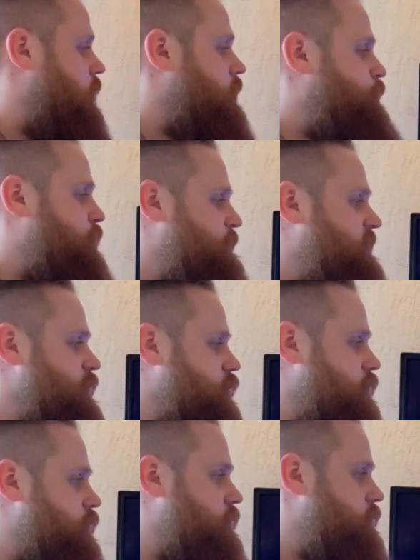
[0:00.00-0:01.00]
The
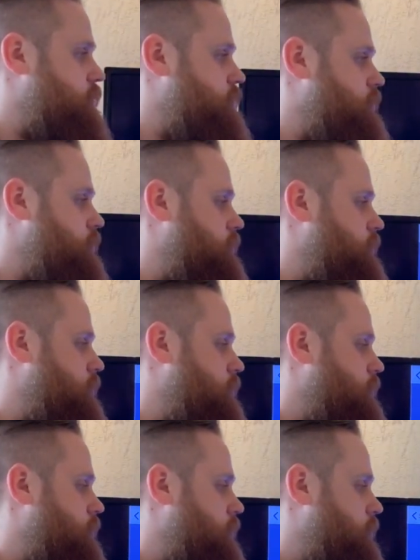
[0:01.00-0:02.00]
prepositions.
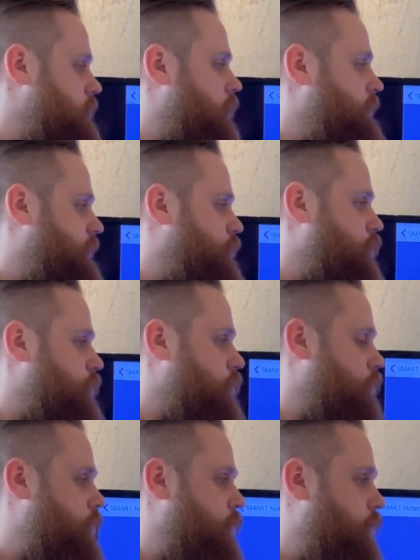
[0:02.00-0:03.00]
Through,
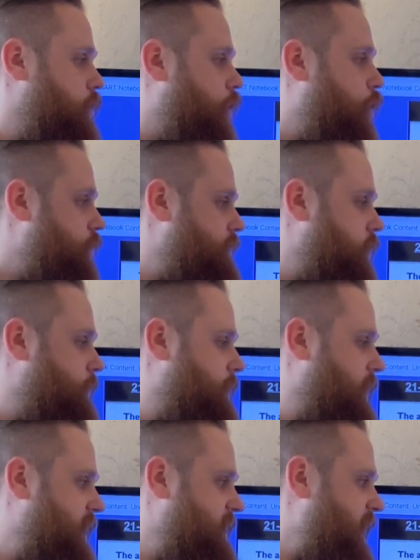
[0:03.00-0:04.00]
over,
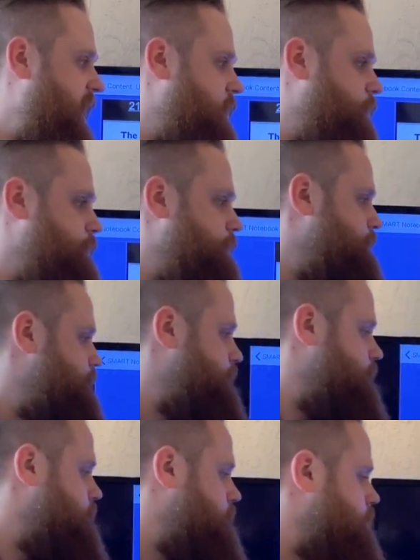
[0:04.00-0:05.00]
and in.
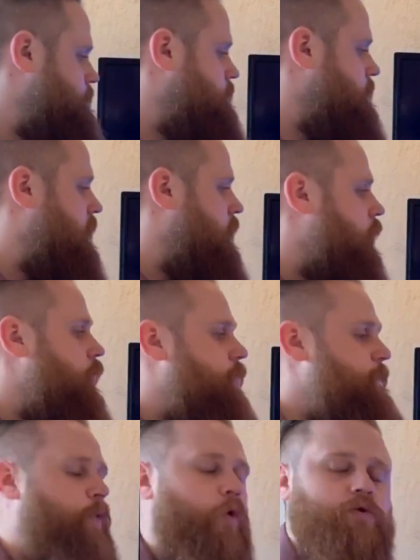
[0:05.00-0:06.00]
The
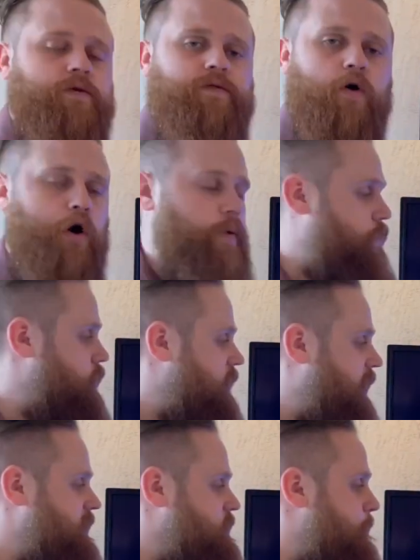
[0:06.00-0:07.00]
modal verb
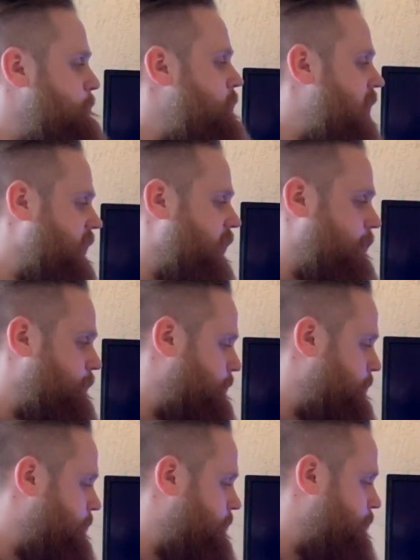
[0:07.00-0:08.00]
is may.
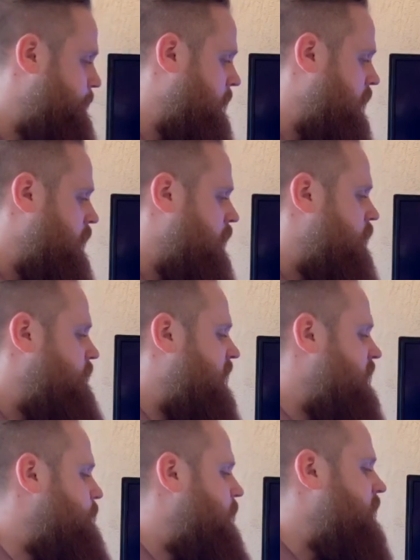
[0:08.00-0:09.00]
The
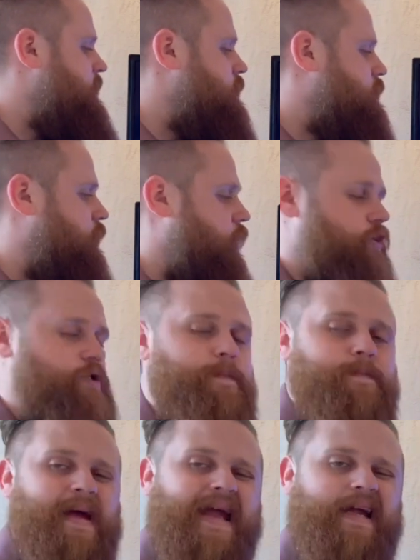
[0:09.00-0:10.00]
independent clause, the
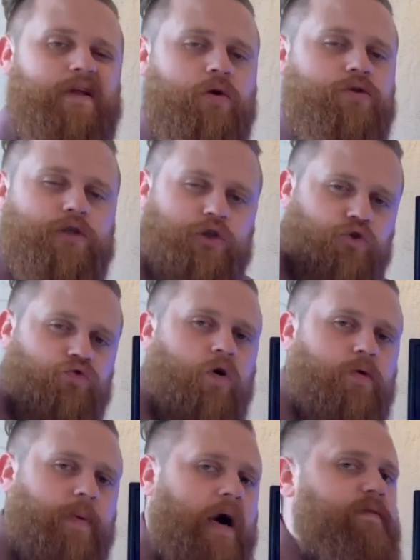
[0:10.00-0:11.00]
main clause, a
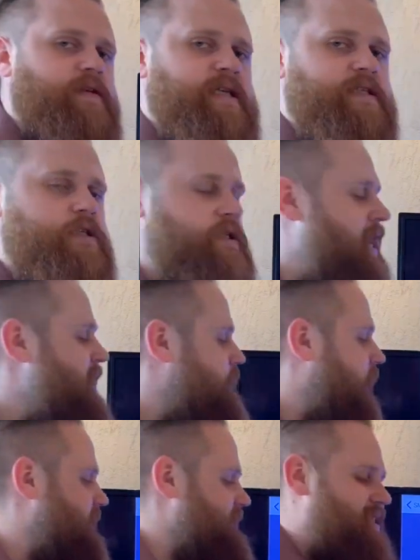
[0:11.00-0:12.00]
strong part of the sentence
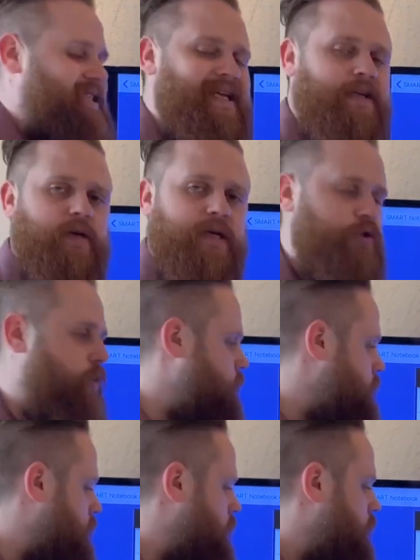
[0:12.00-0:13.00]
that can stand on its
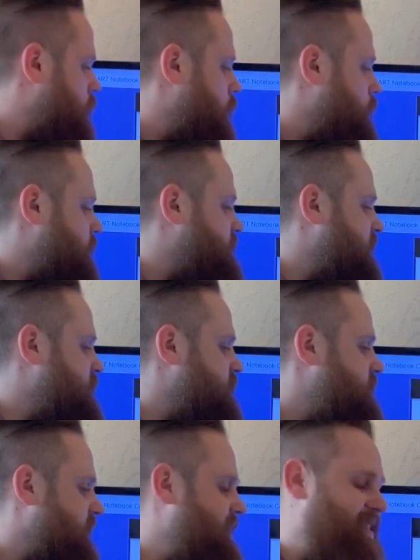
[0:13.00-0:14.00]
own. The teacher
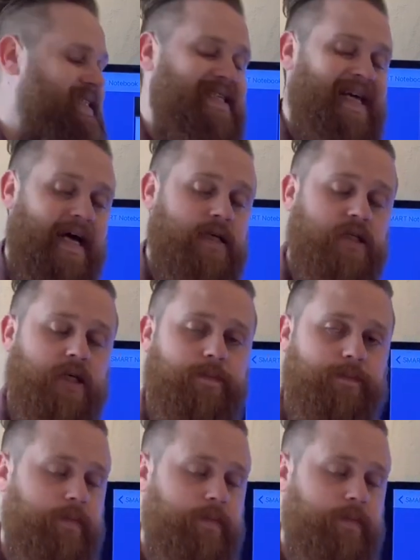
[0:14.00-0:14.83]
sat at his desk.